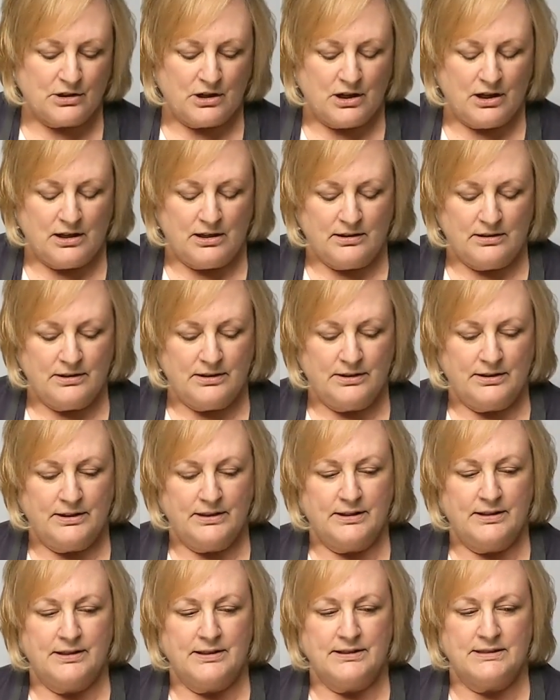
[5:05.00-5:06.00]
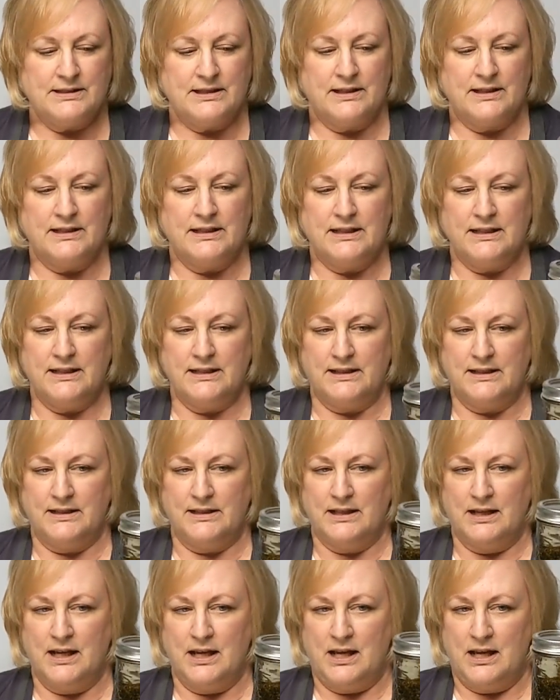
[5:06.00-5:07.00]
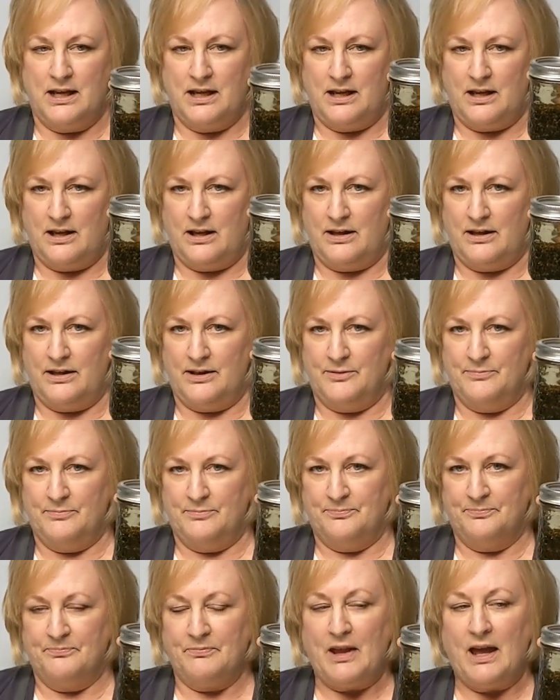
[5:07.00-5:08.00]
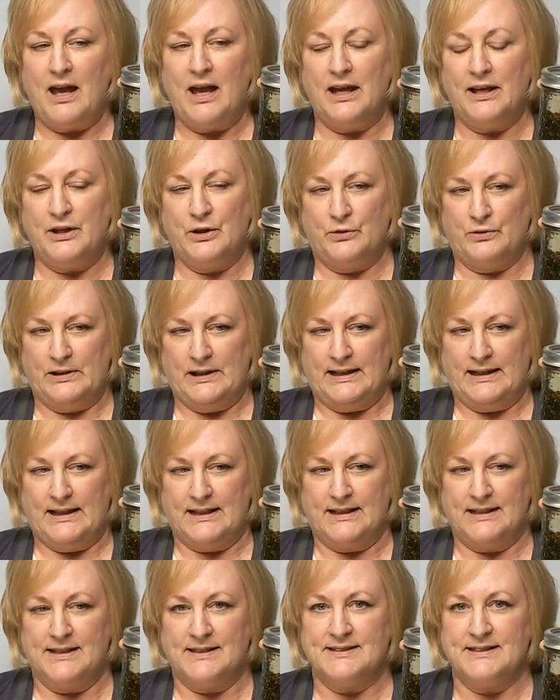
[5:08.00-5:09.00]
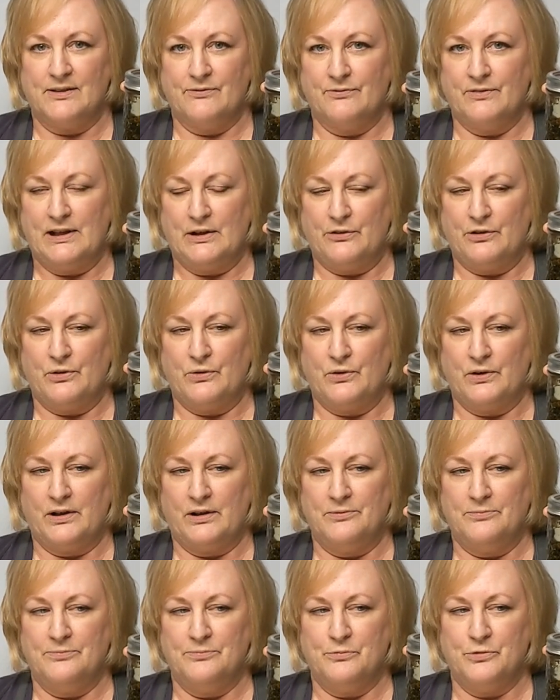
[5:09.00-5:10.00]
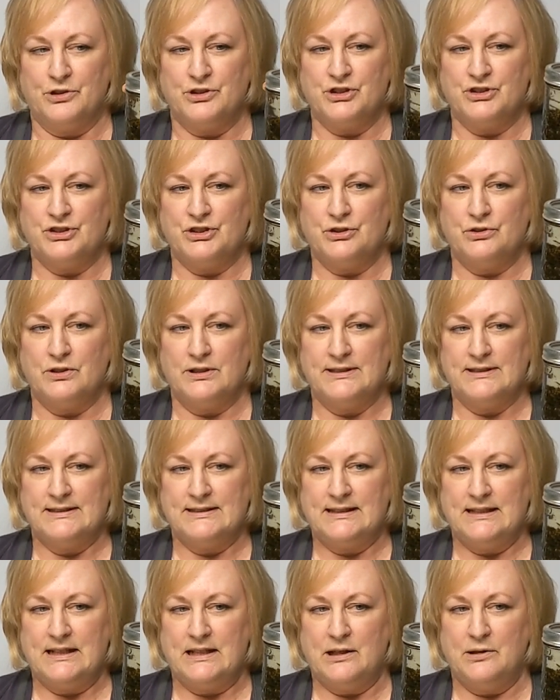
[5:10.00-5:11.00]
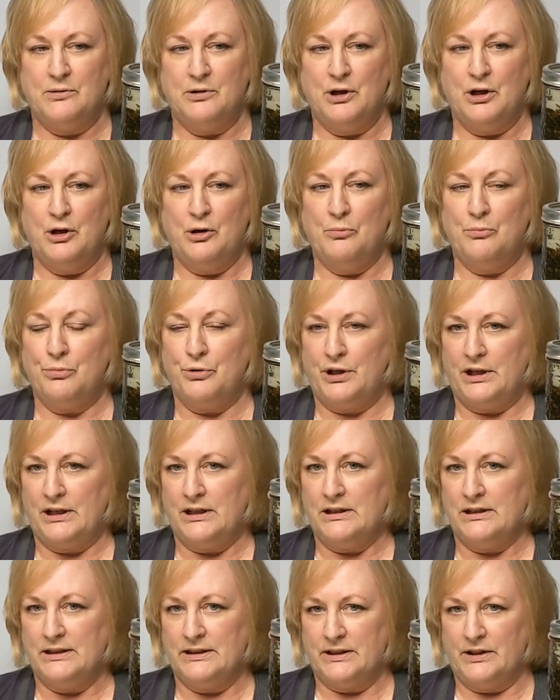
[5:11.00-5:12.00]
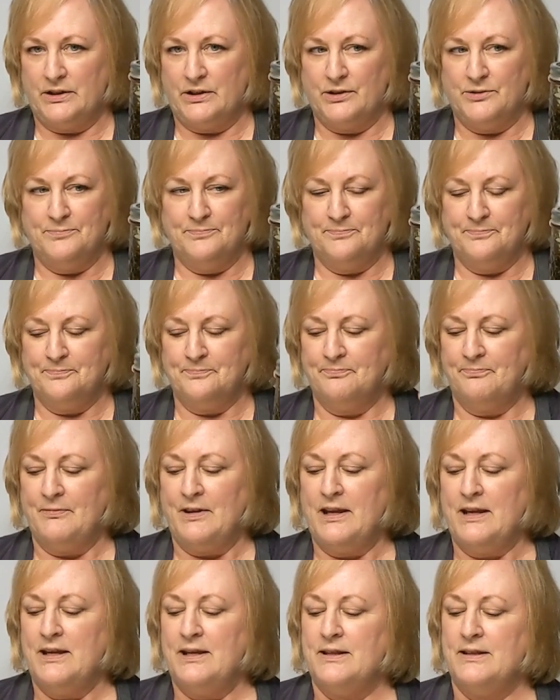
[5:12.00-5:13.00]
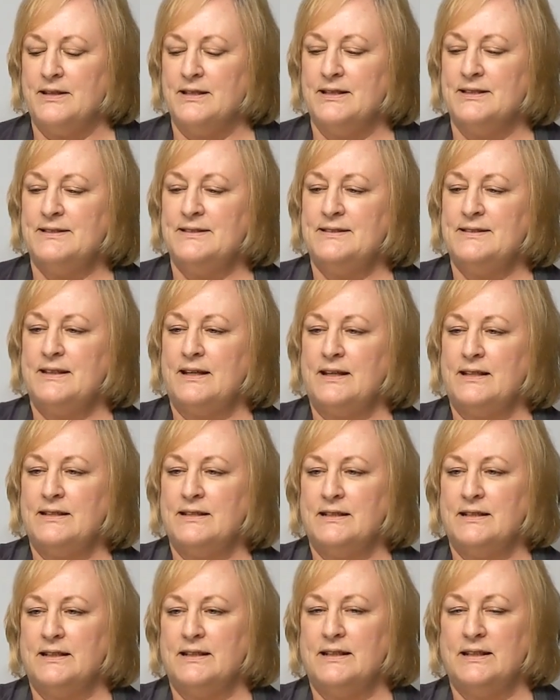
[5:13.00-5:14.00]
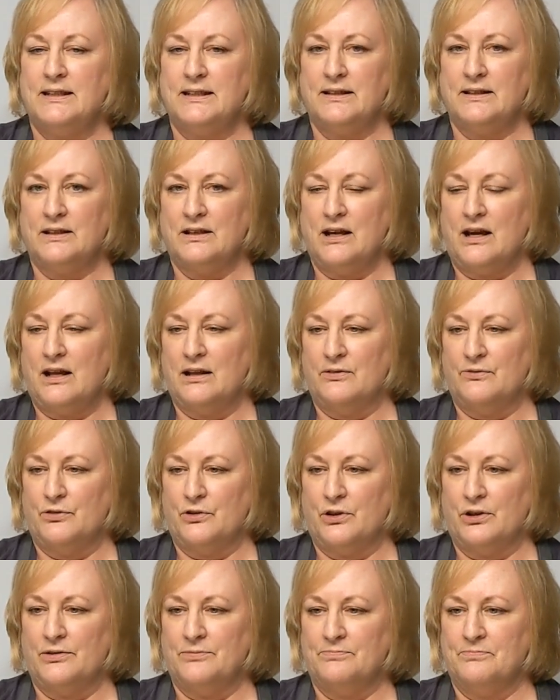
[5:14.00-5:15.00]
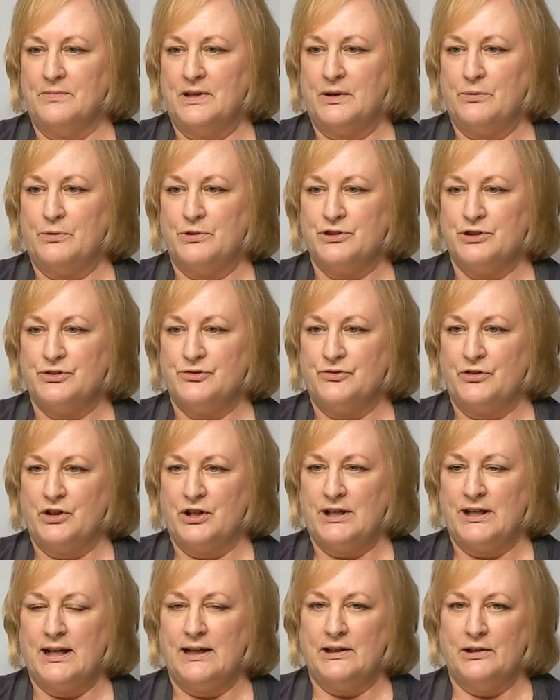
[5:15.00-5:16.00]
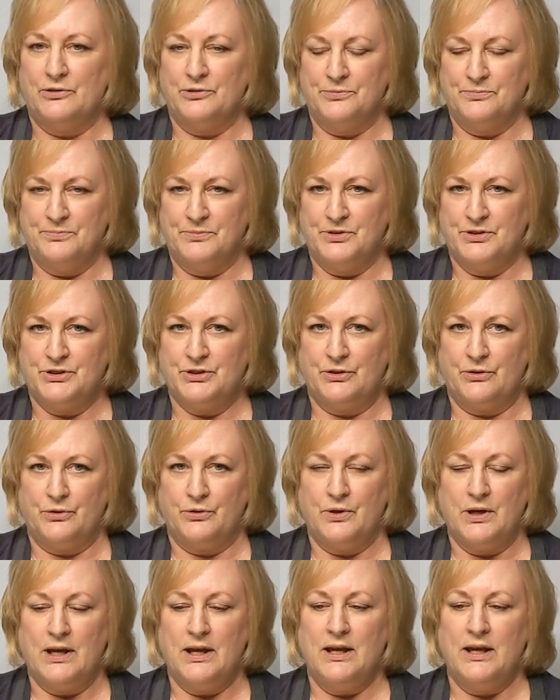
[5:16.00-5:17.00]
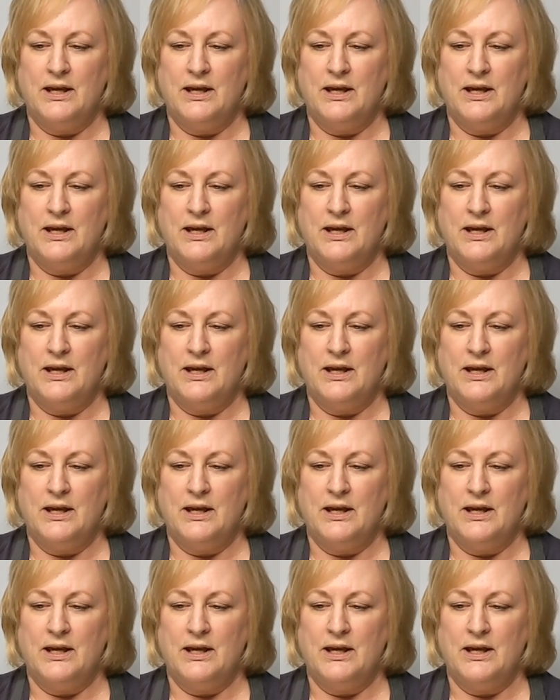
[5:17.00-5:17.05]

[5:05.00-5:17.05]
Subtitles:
are all done in high oleic sunflower oil, which, as you can see, pretty clear. This I did in olive oil, which is very yellow. So